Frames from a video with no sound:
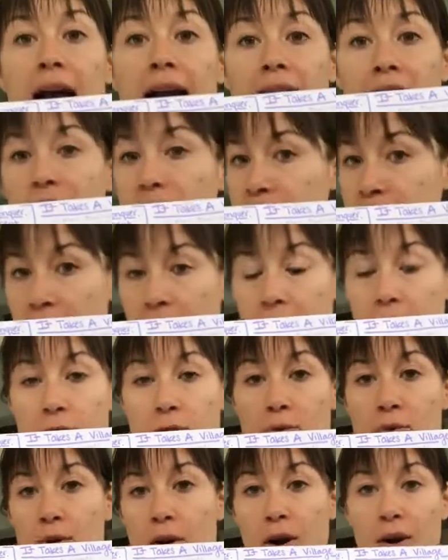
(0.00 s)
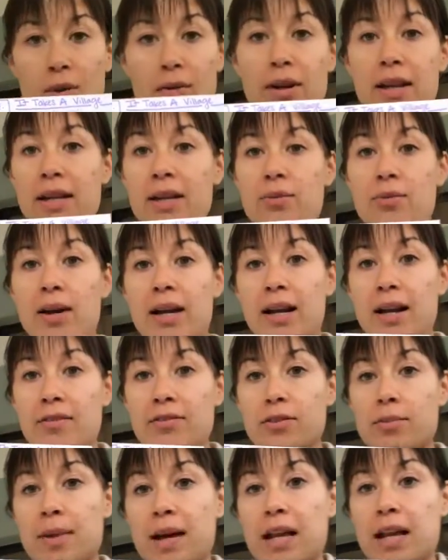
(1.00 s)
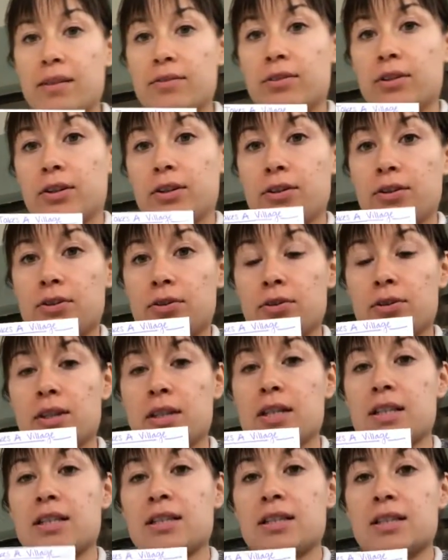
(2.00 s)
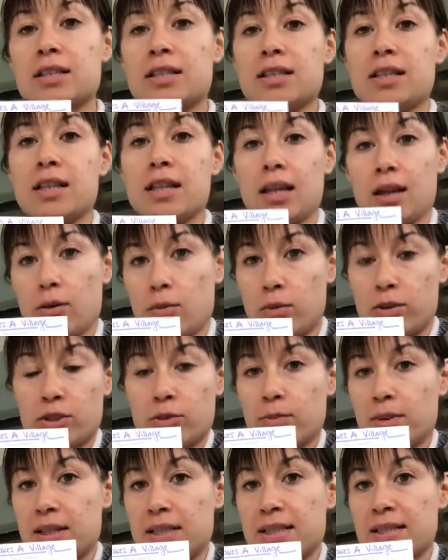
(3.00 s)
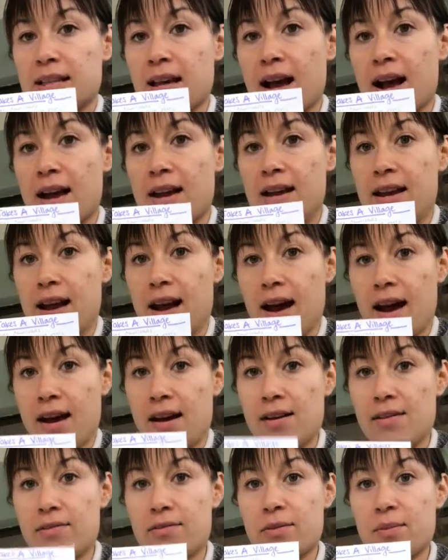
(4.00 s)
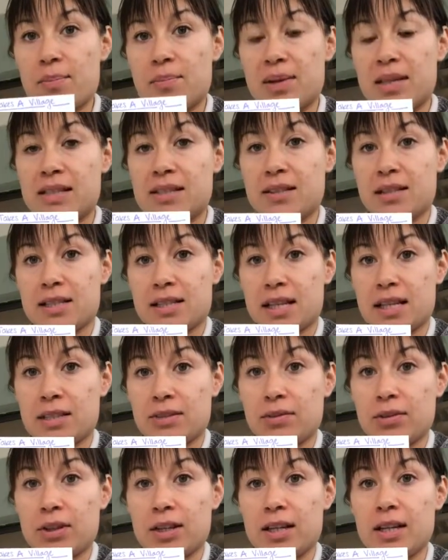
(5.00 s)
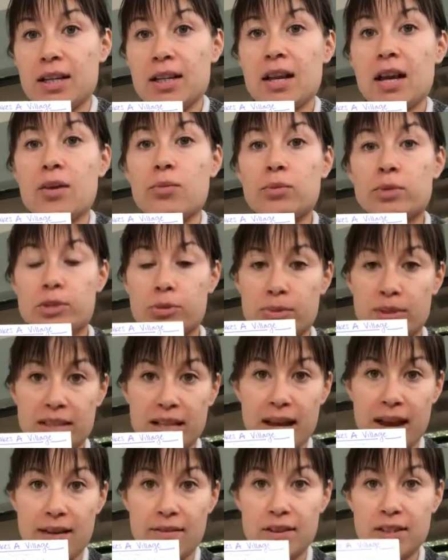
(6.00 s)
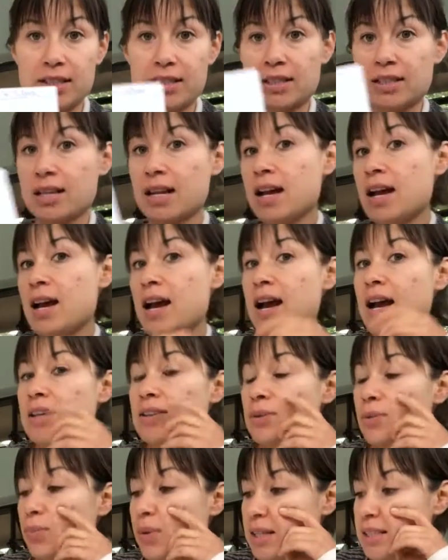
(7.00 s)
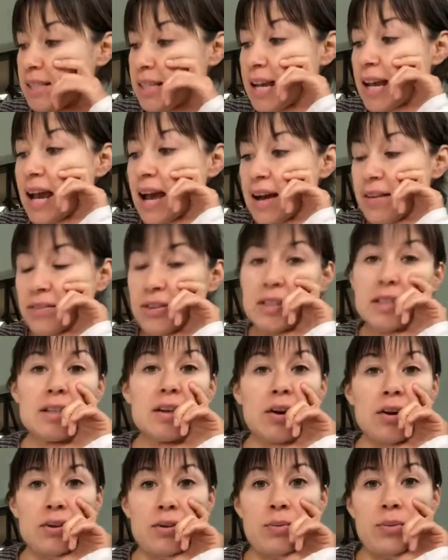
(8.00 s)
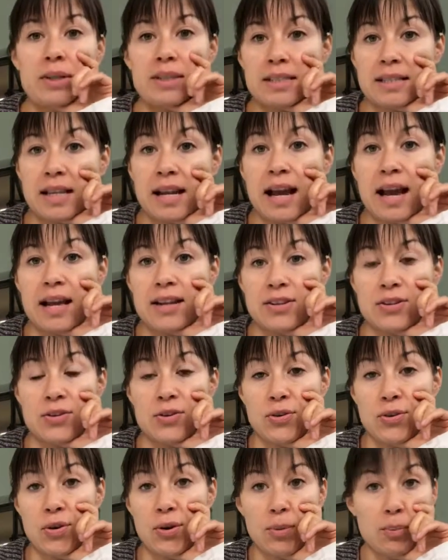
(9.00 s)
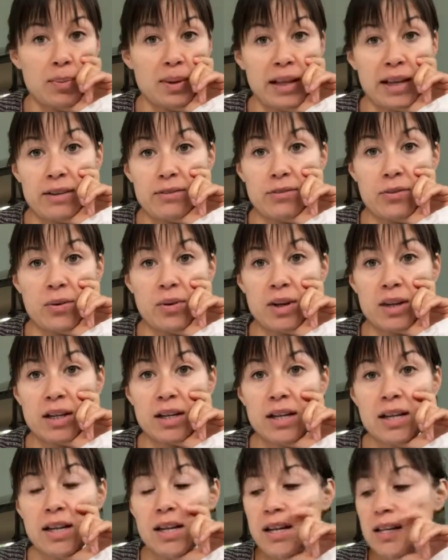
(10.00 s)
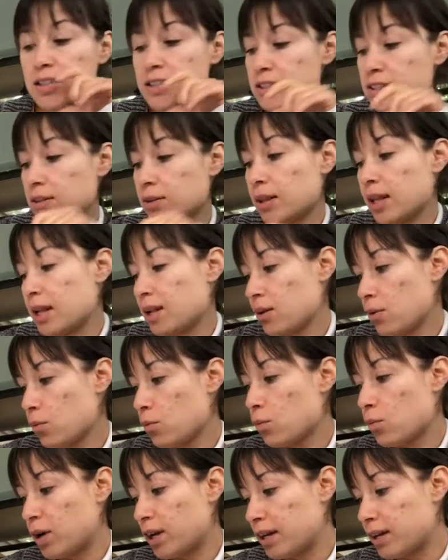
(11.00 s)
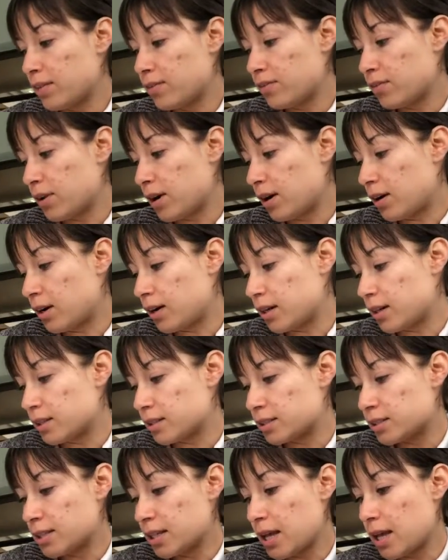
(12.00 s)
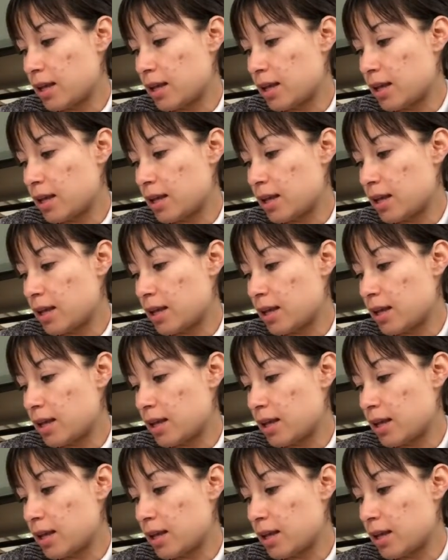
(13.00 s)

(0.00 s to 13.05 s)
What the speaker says: I could tell you already right off the bat, I've looked through this to see like which ones I have been successful in and which ones I haven't. The ones I haven't are the ones that I had no plan for. So like one of ours,